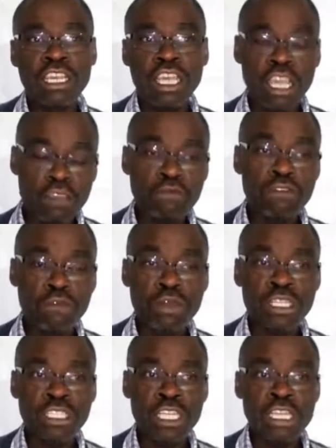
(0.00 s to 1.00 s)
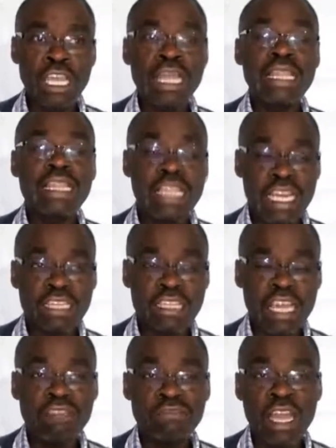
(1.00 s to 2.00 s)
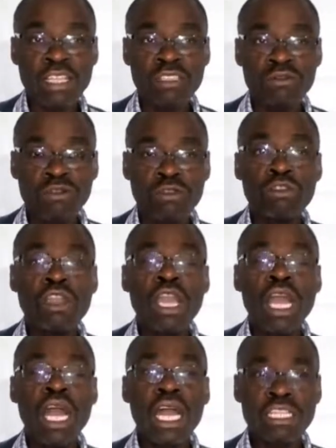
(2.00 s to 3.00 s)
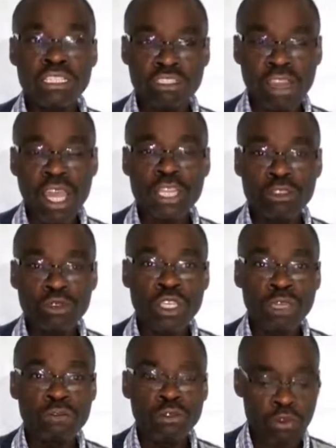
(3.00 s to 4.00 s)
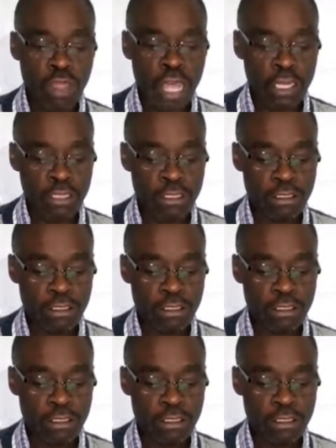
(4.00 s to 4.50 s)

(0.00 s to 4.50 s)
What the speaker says: information that they have asked for and try to keep to that.